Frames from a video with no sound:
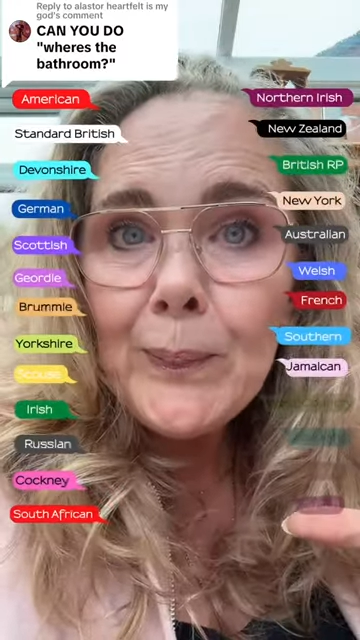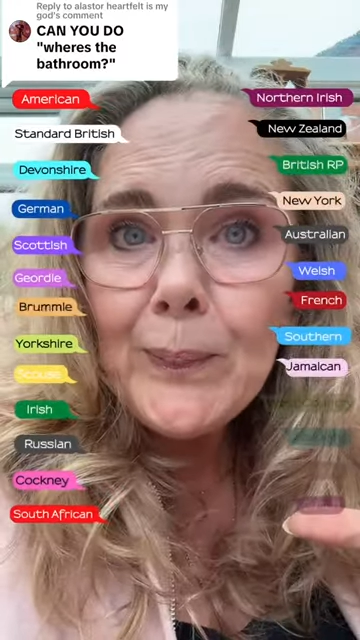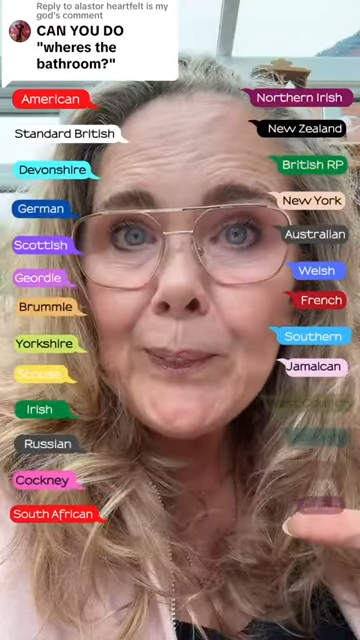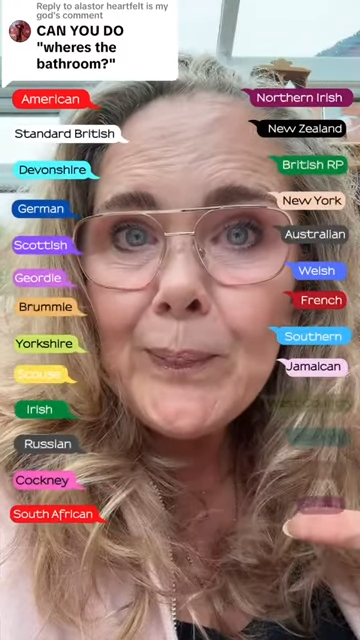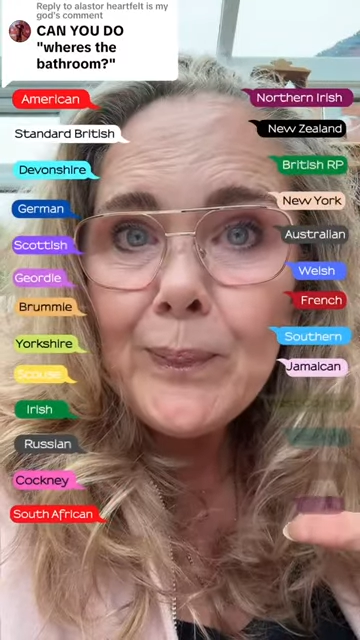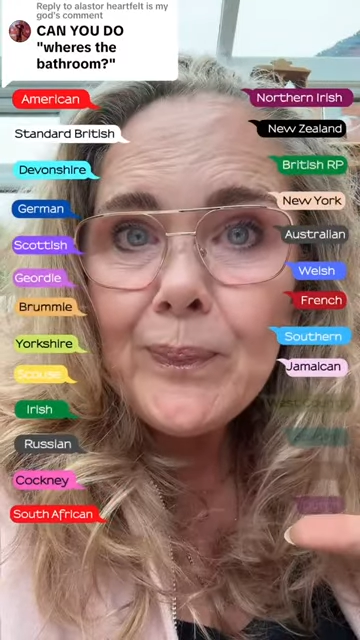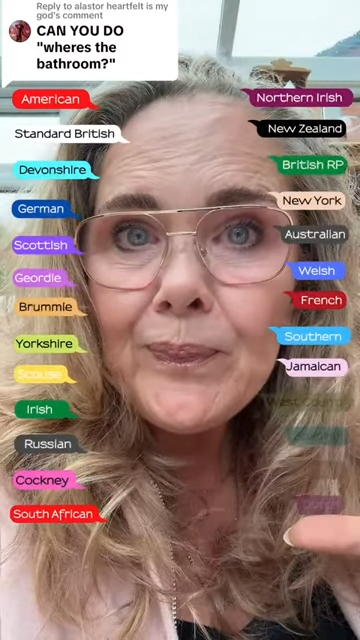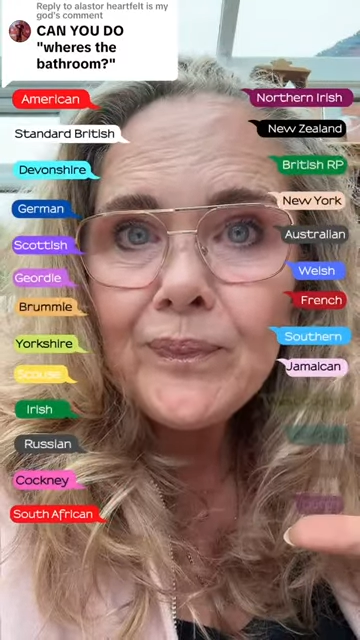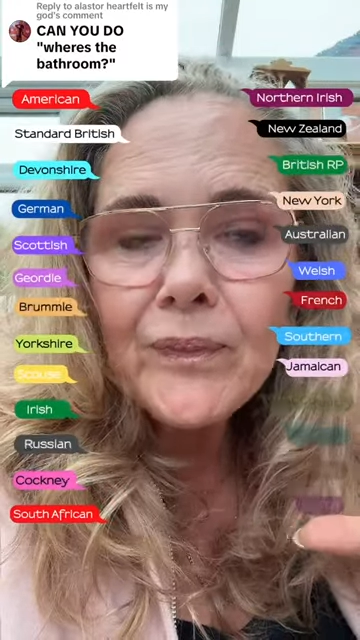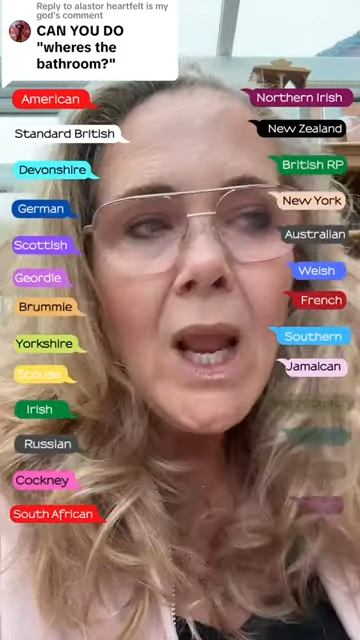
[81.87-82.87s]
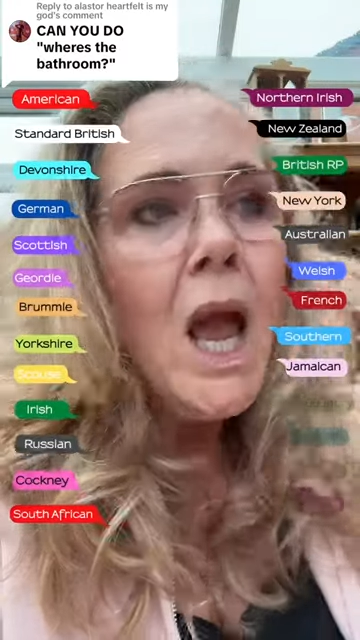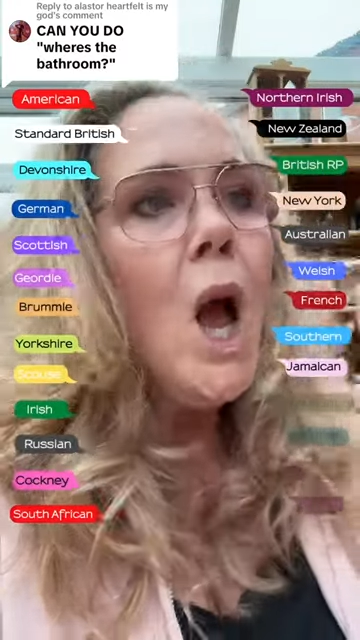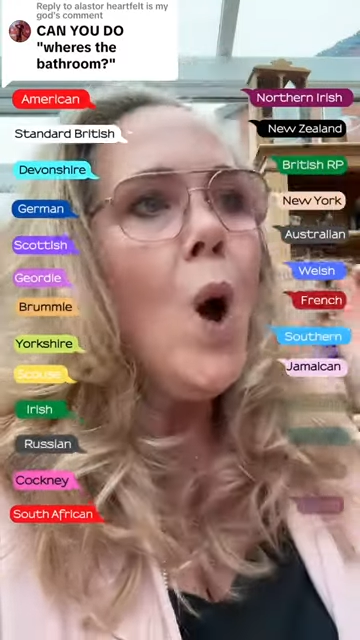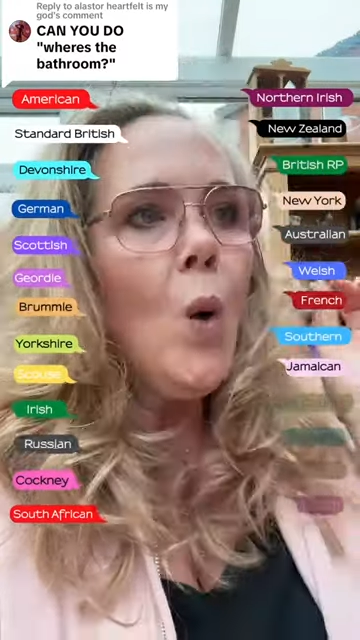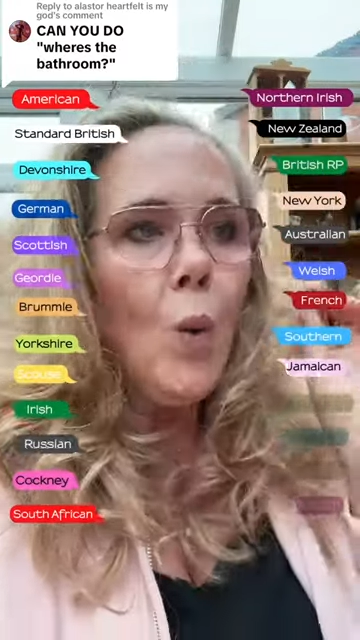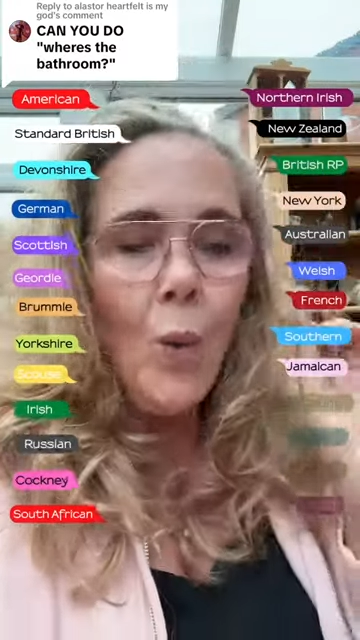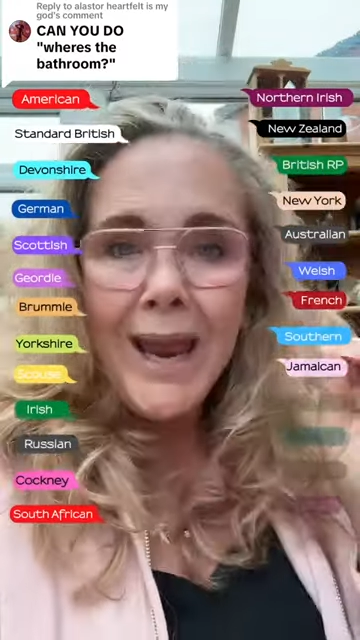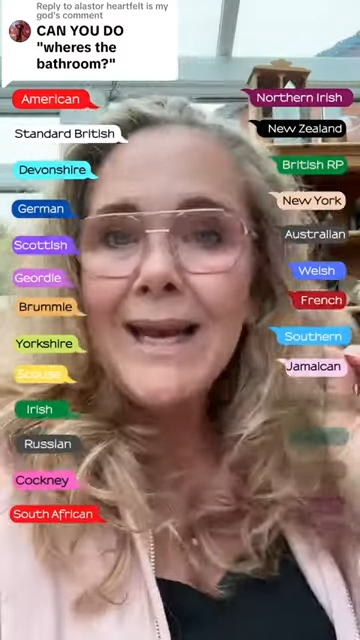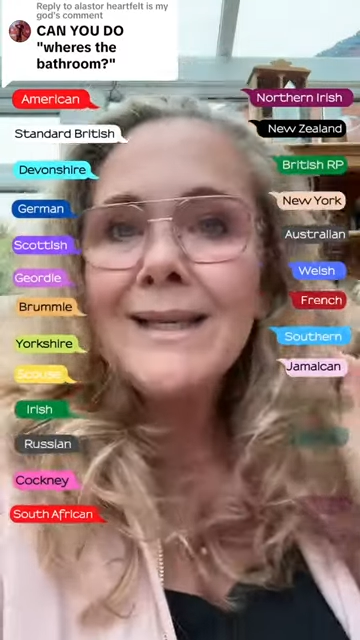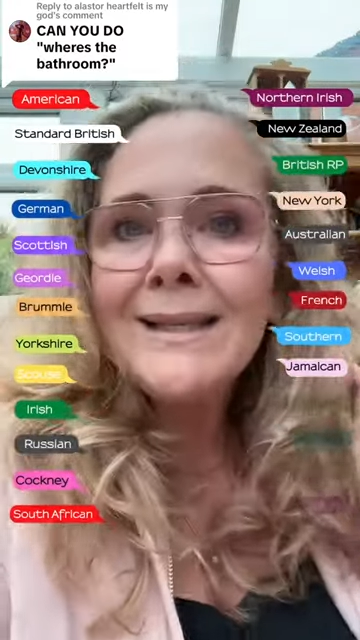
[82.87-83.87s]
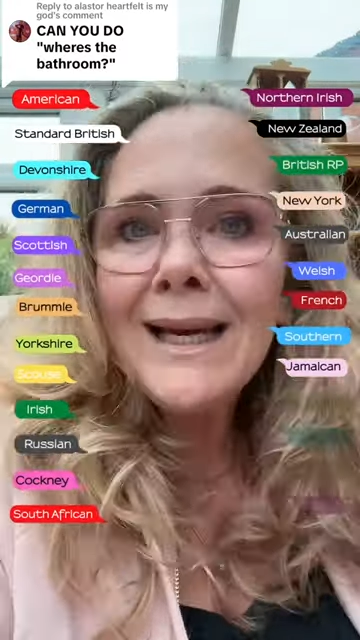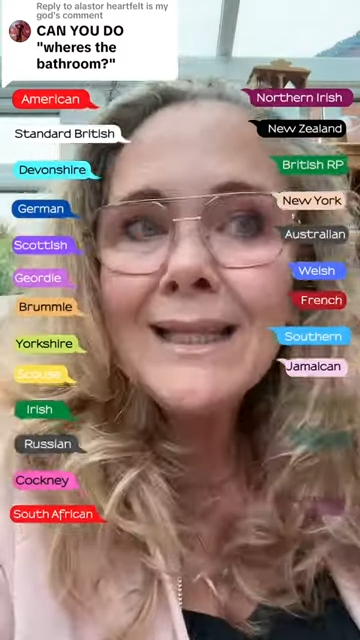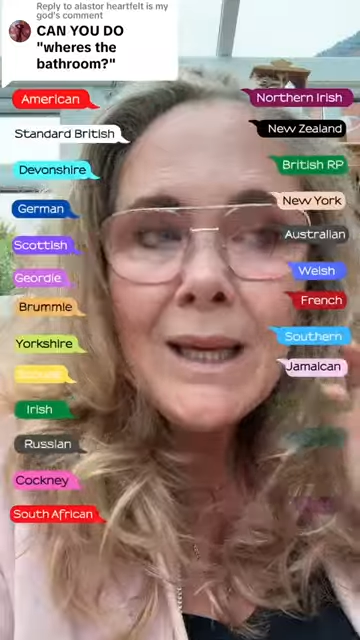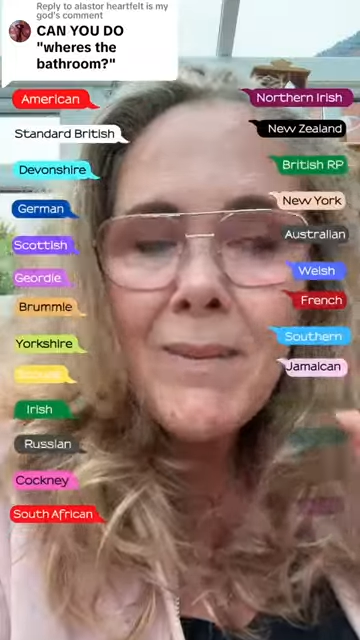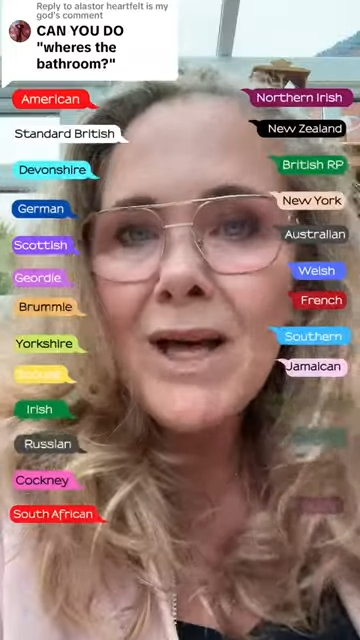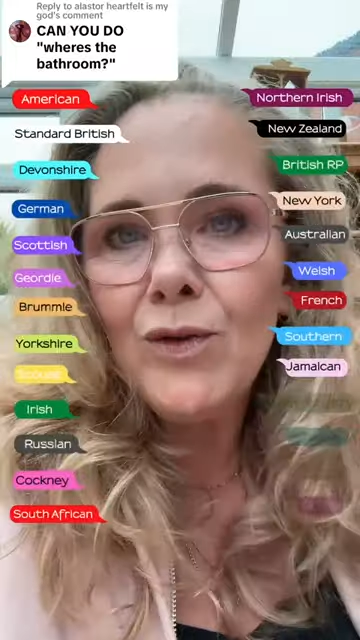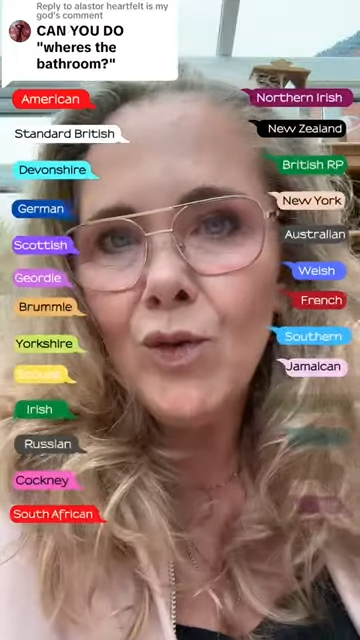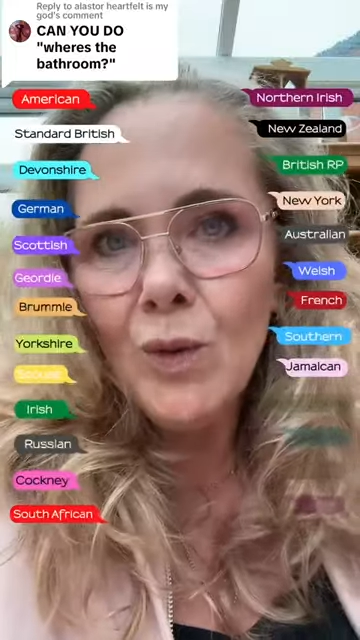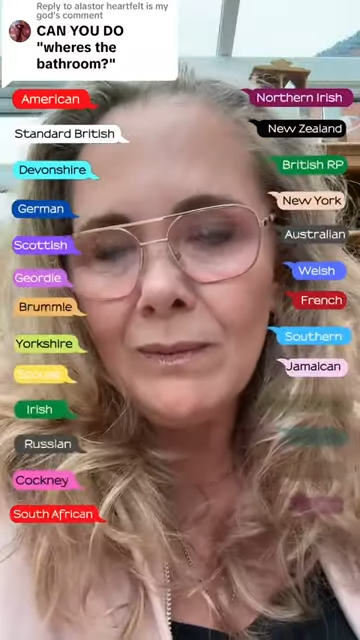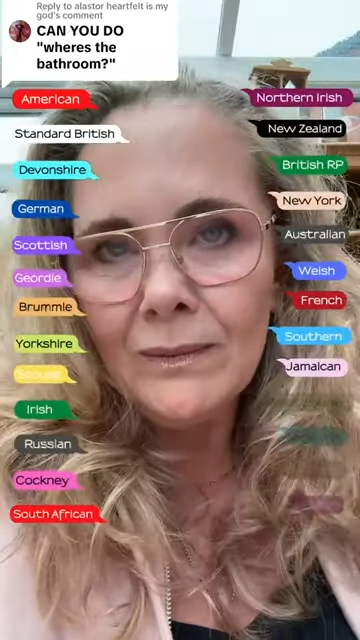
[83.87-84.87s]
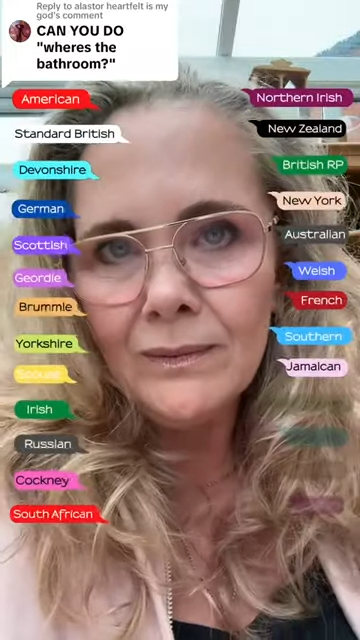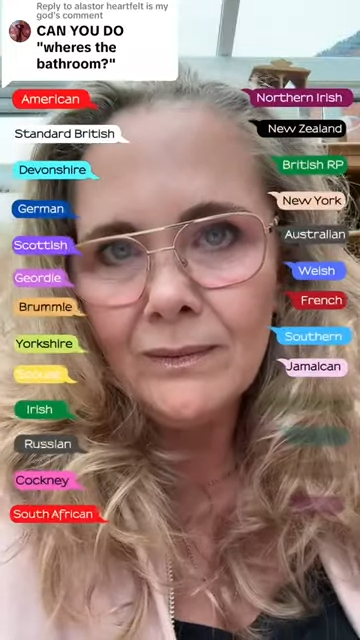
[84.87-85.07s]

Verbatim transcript: Jamaican. Where's the bathroom?